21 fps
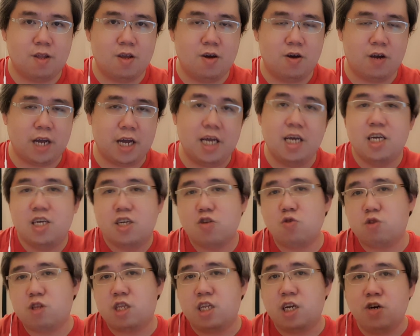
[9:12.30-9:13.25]
Okay,
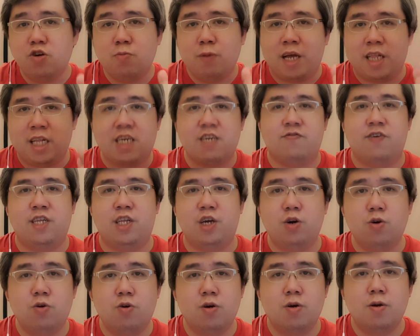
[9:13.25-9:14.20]
so till my next
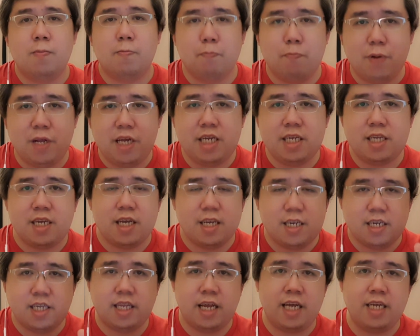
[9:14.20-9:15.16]
video, please
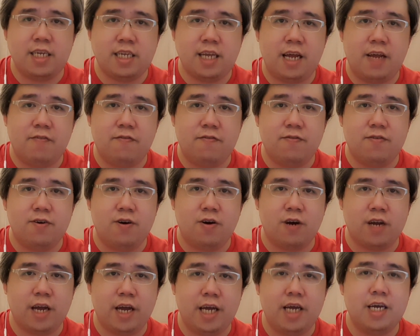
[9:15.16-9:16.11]
stay safe,
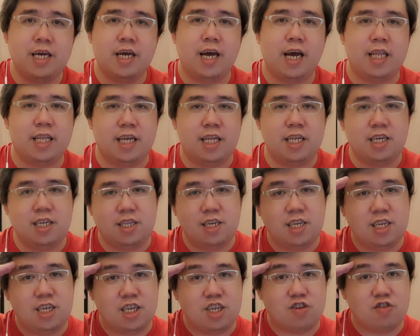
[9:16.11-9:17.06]
okay? And then
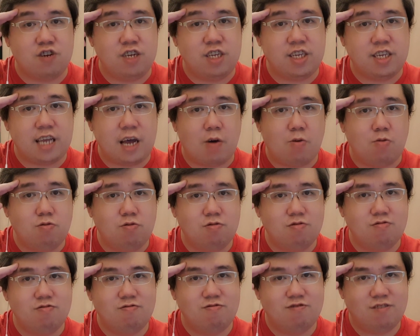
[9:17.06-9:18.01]
this is Kriscell
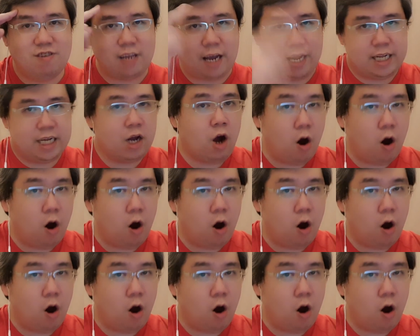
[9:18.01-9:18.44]
signing